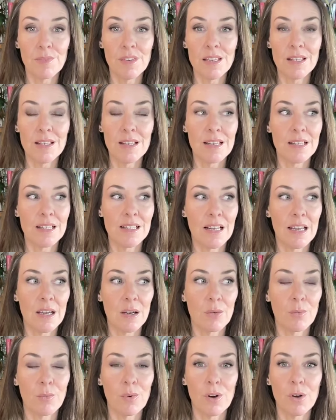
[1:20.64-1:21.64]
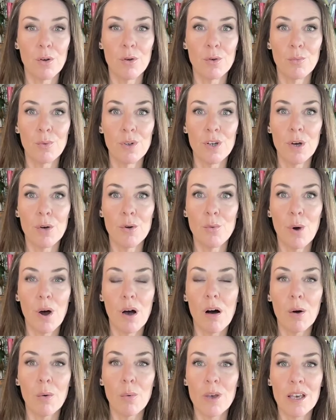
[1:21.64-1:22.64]
it's like, who
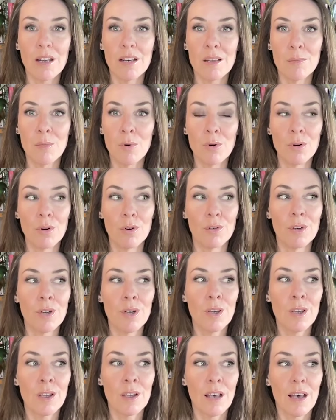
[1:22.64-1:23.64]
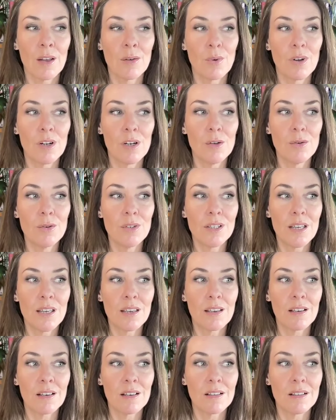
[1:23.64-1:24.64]
are we anymore? And we're
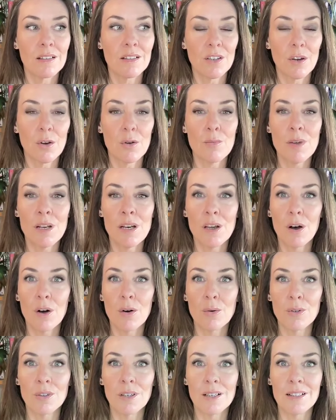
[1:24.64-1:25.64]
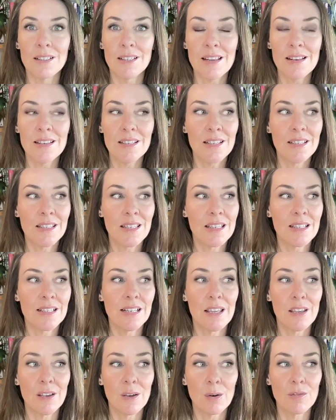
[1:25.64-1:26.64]
losing so many old identities,
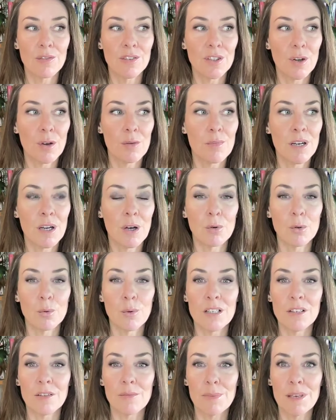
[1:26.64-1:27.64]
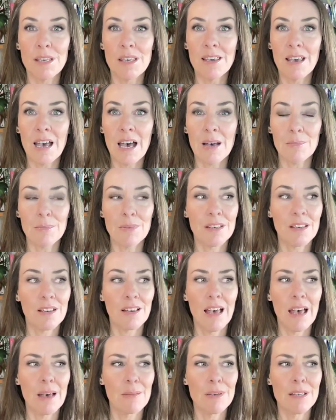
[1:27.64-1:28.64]
letting go of so many old ways of being,
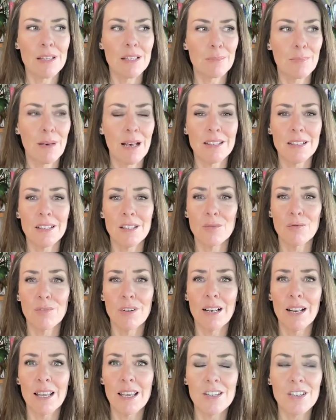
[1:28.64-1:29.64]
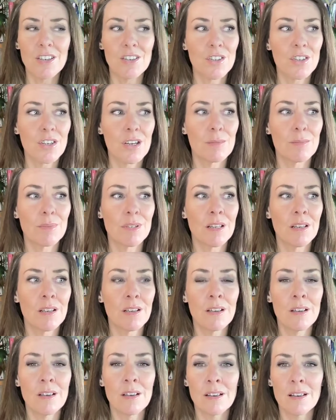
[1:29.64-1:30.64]
habits, patterns, relationships,
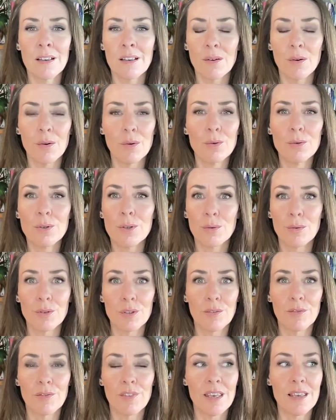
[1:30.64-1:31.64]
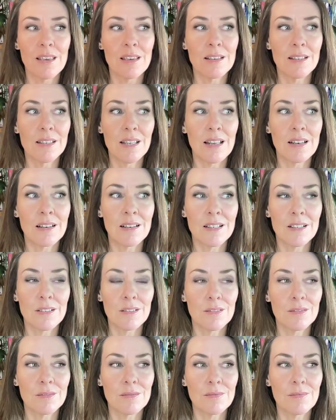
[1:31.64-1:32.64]
all sorts of things. And
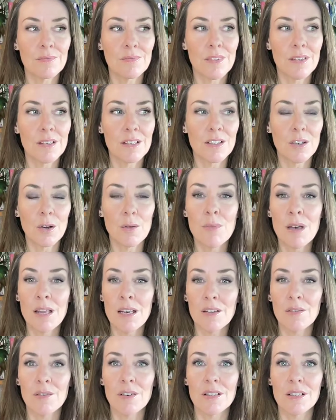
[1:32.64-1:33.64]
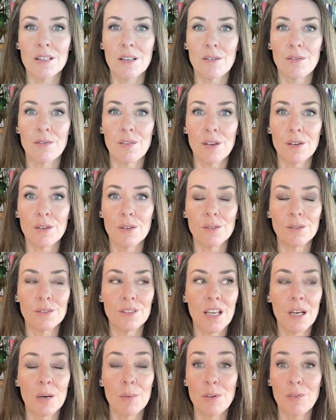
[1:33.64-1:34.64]
so many of us, I feel,
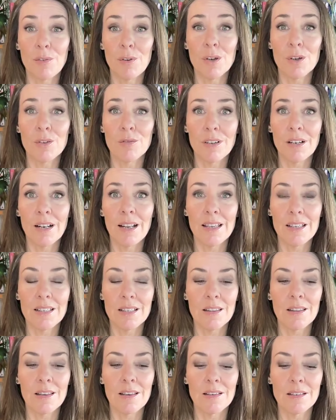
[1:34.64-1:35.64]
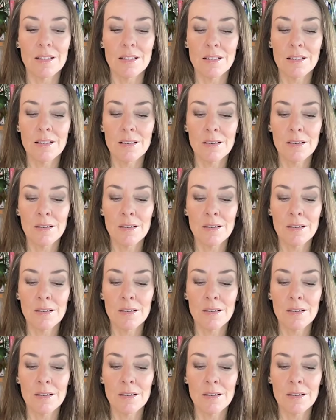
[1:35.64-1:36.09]
tell me if you can relate to this,